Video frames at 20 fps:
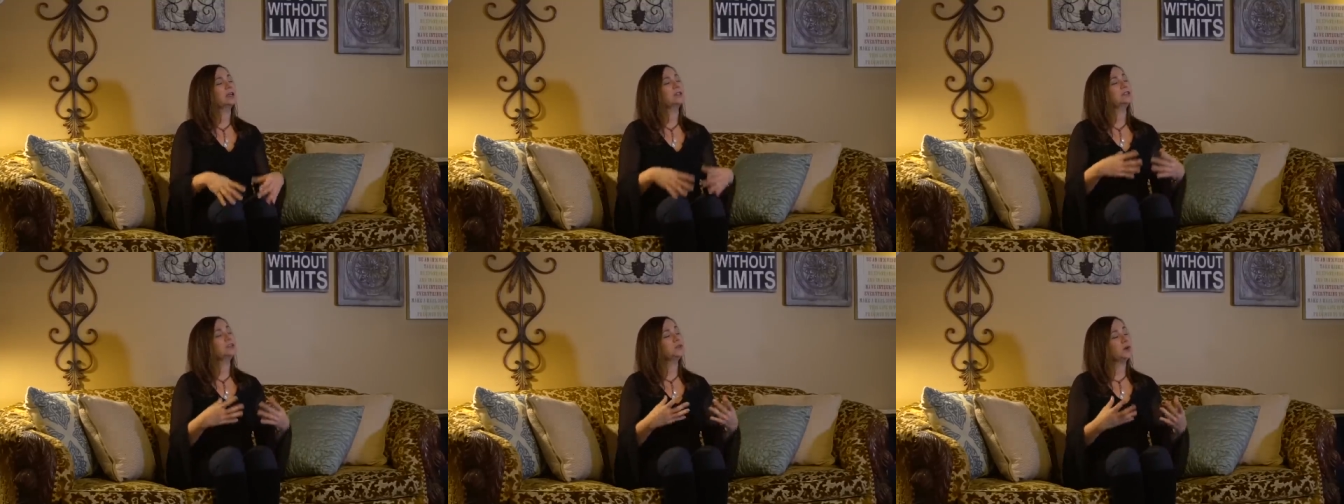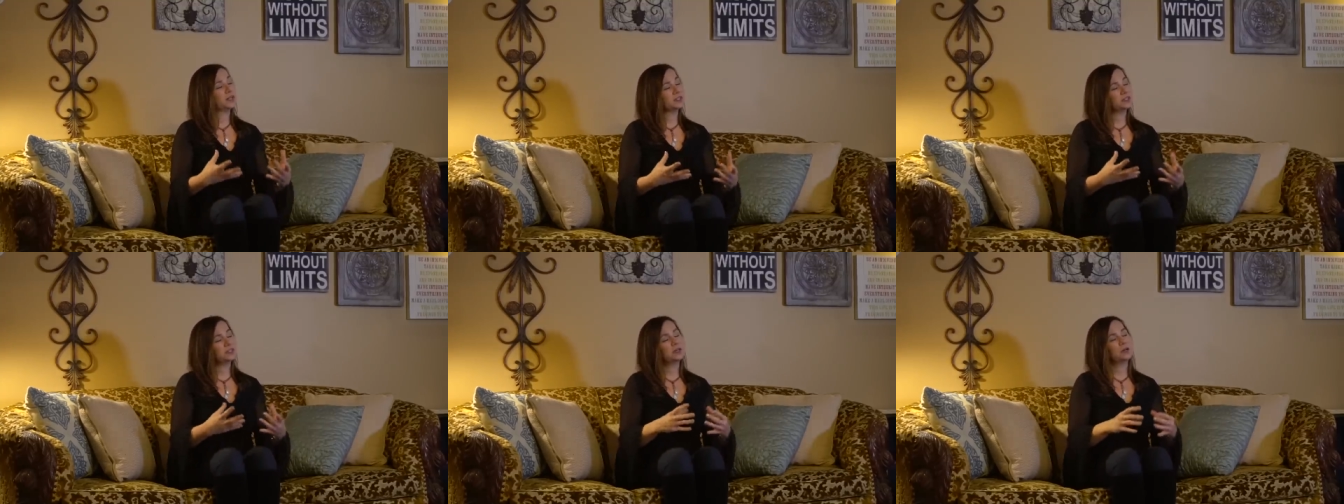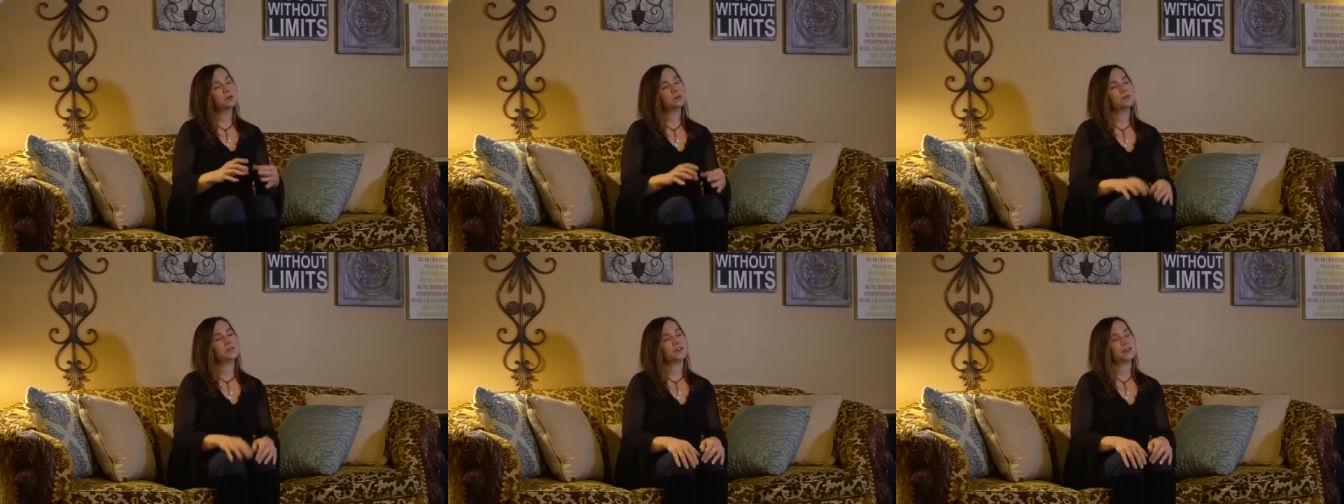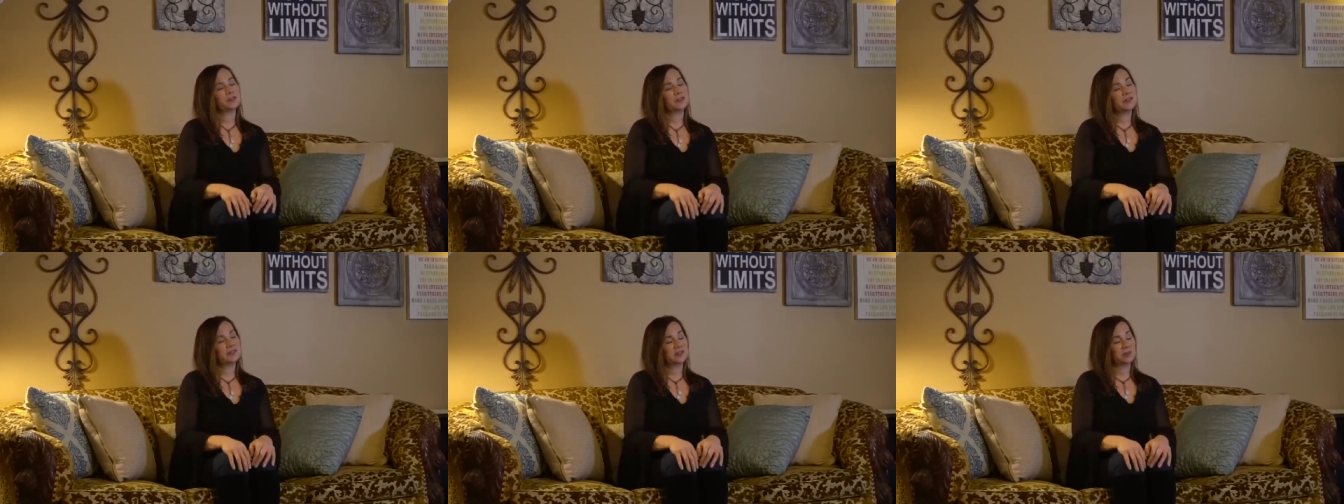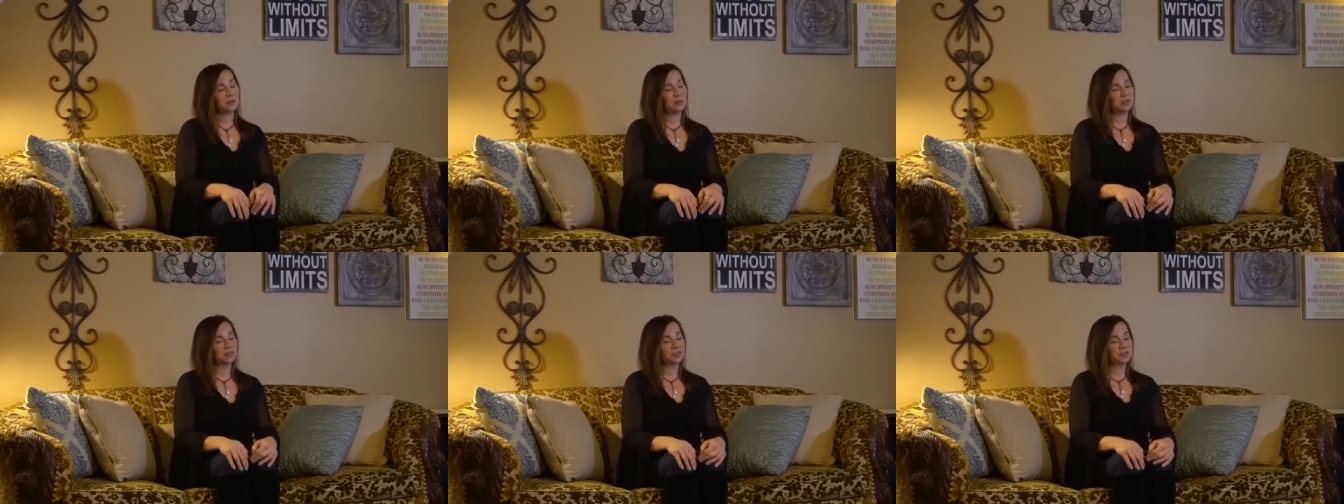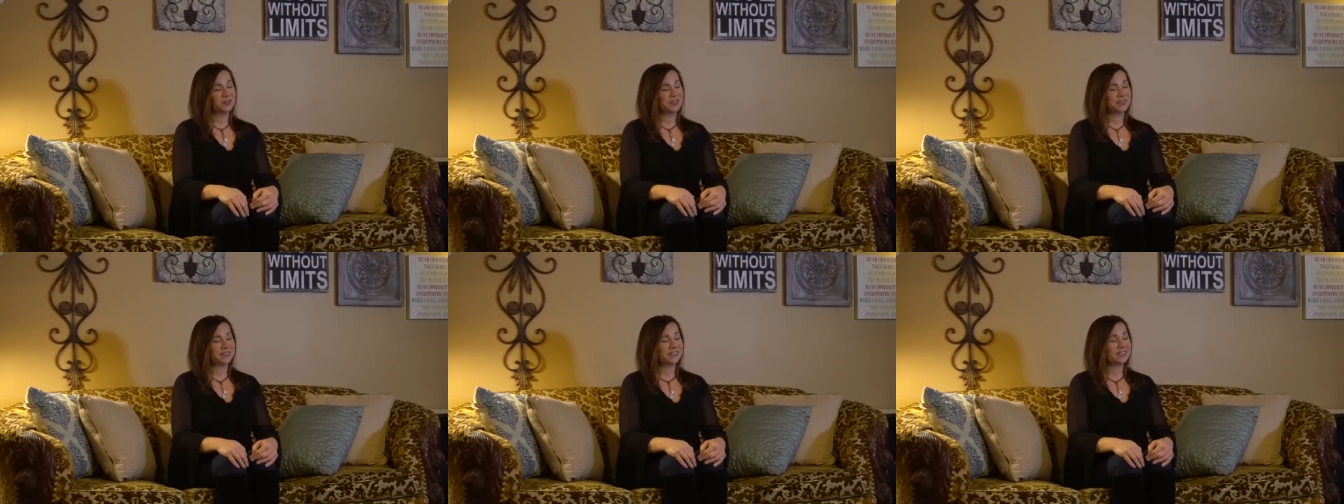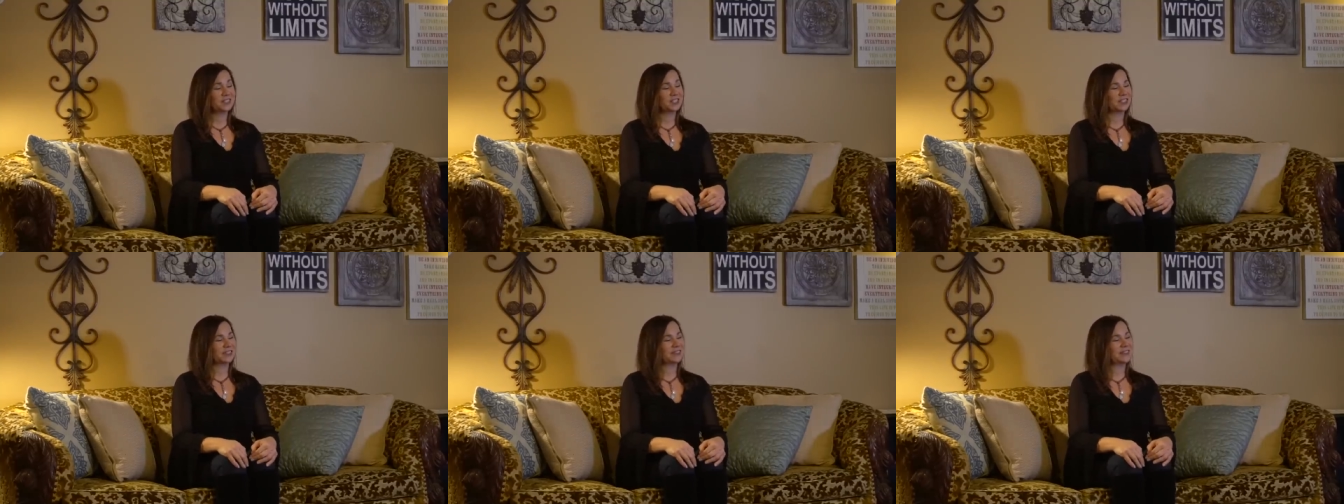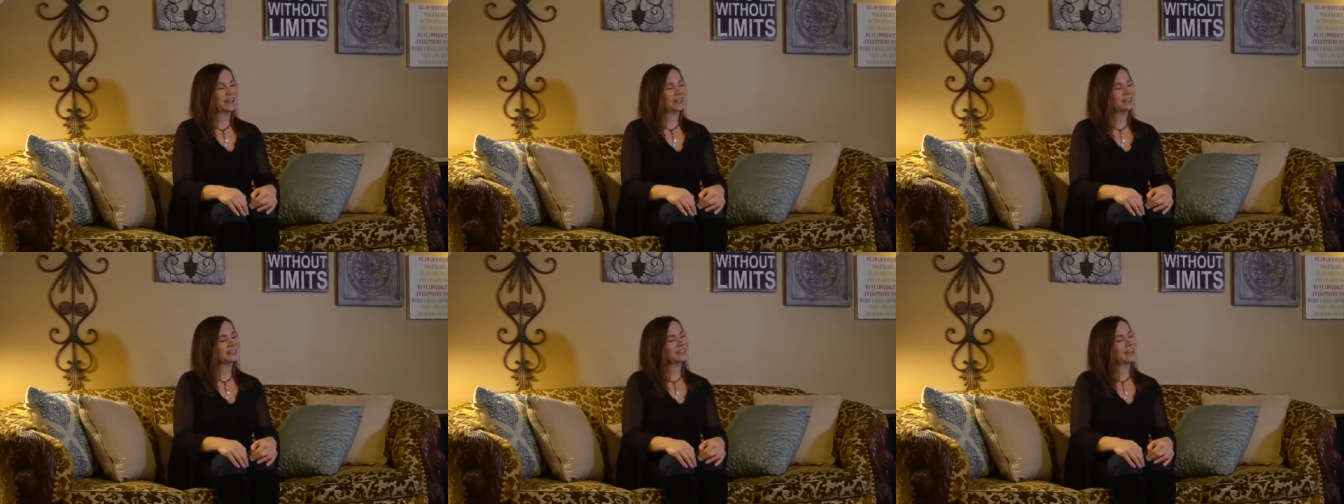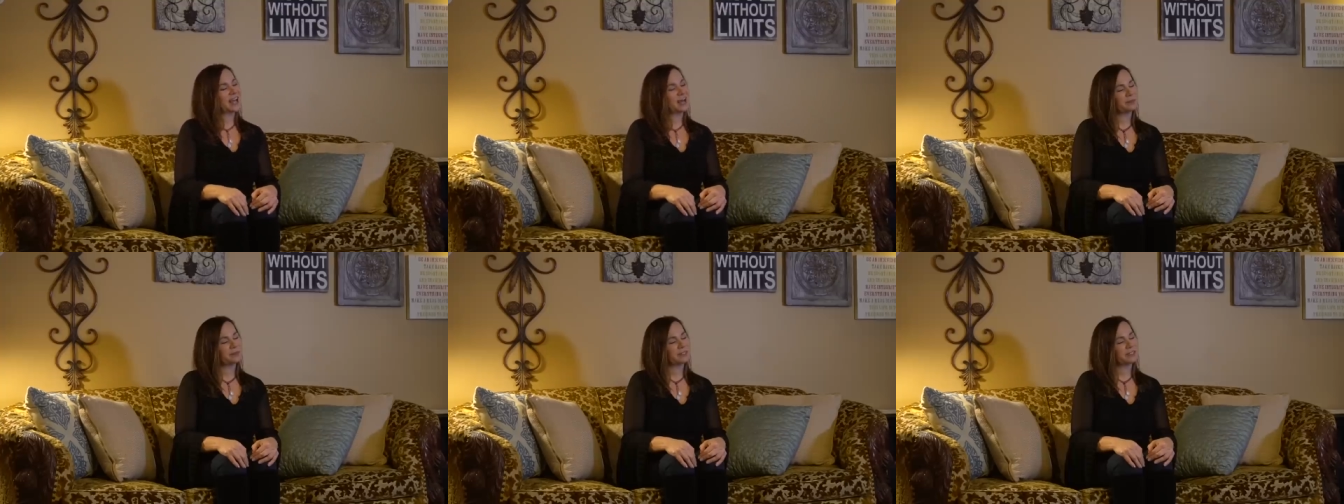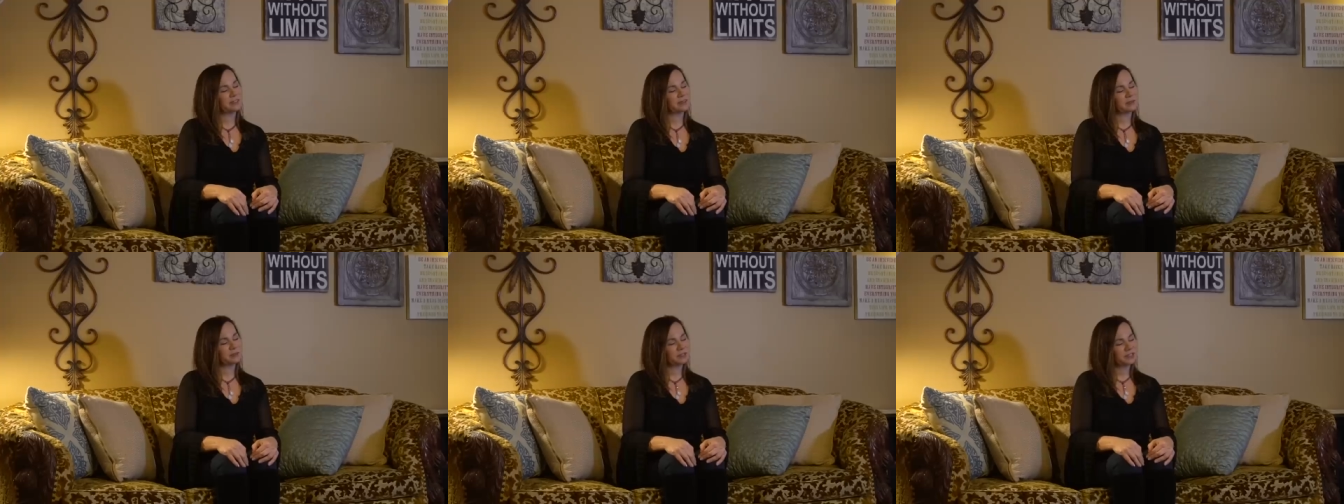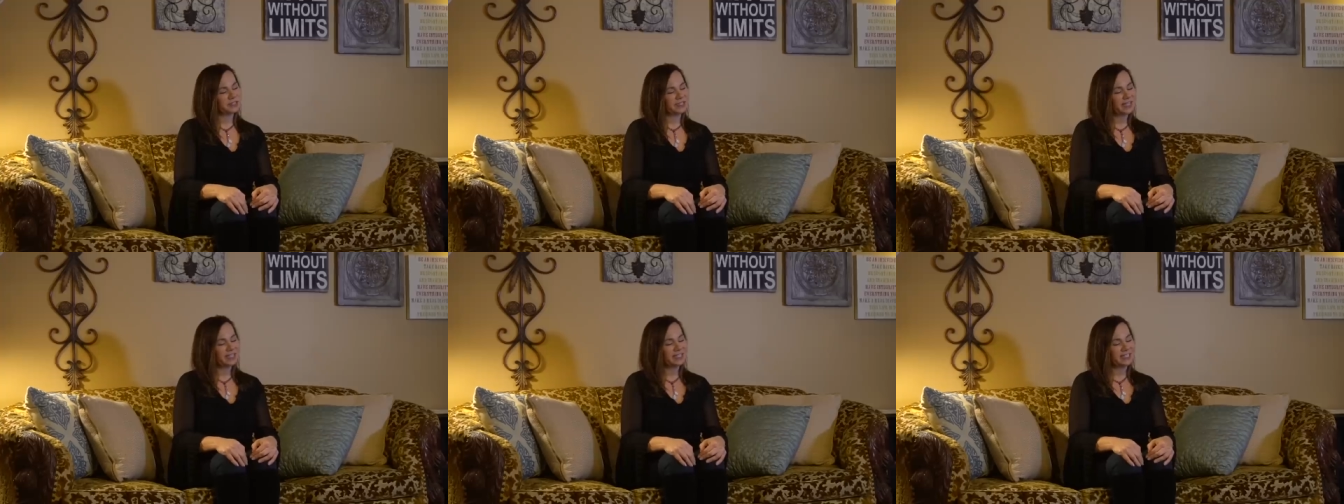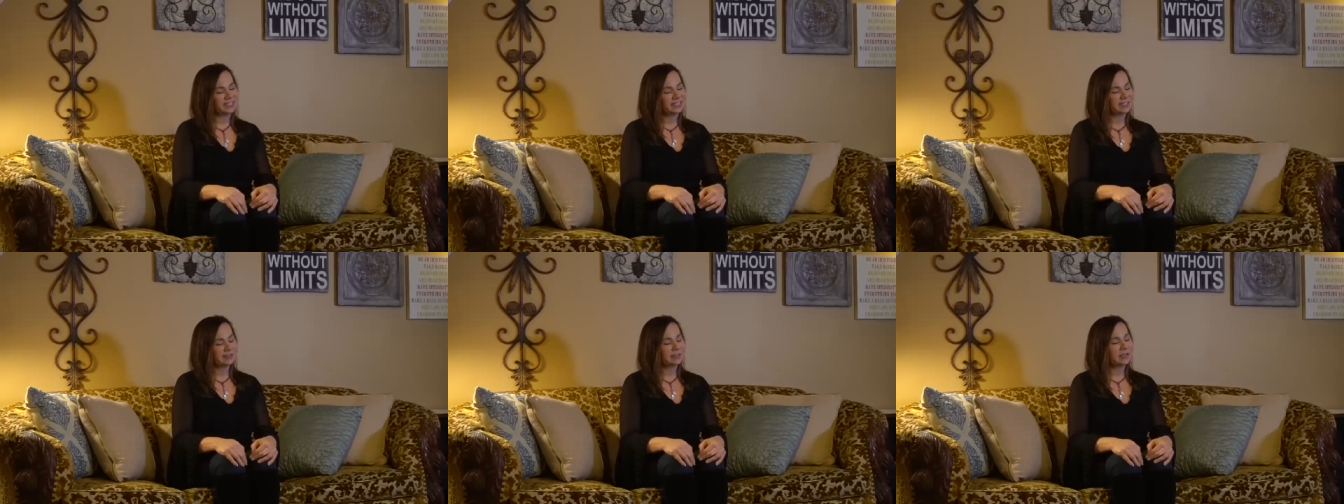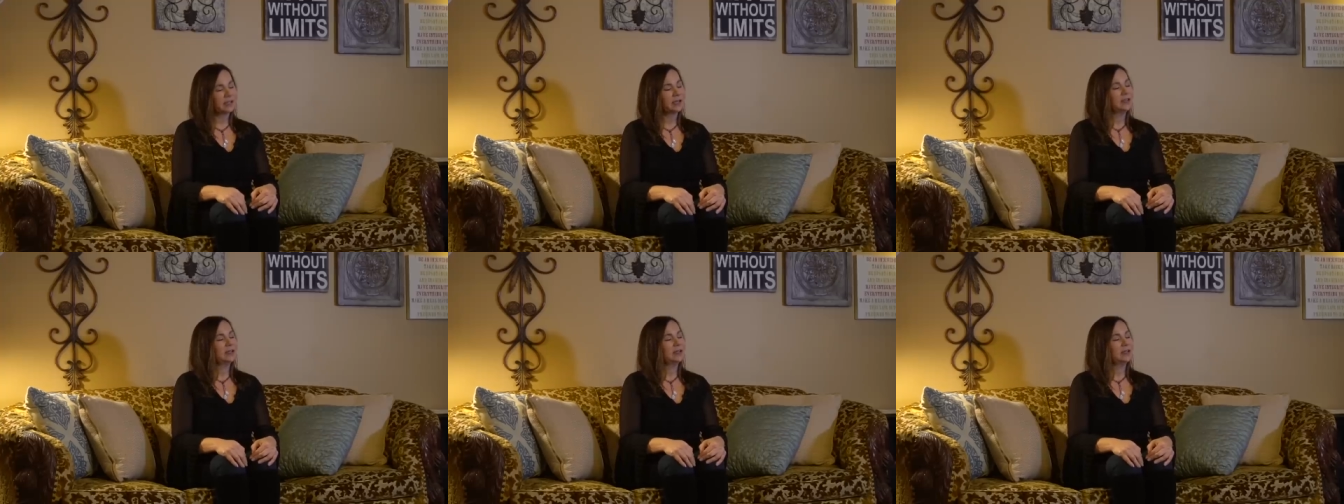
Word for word: to undergo a very similar transition that has happened in the Pleiades,